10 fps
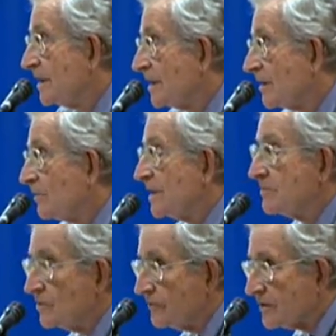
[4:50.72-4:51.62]
When you
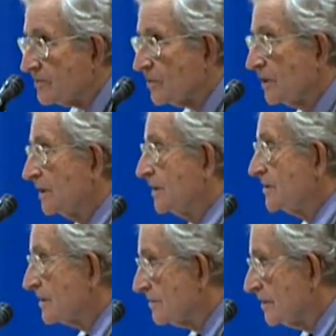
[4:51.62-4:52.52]
move to the more
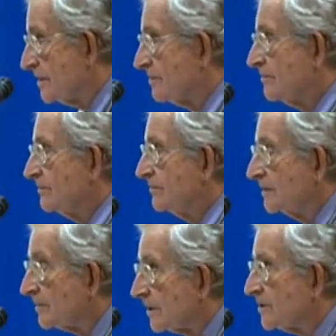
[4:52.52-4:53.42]
conservative
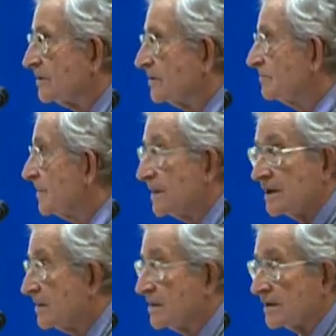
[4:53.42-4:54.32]
commercial
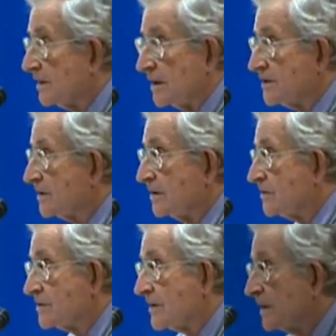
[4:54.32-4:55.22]
media, they're less
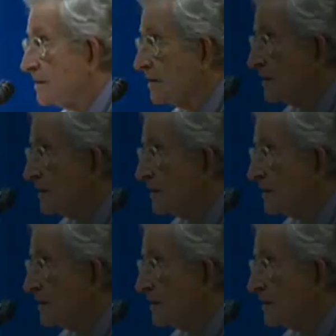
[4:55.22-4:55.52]
constrained.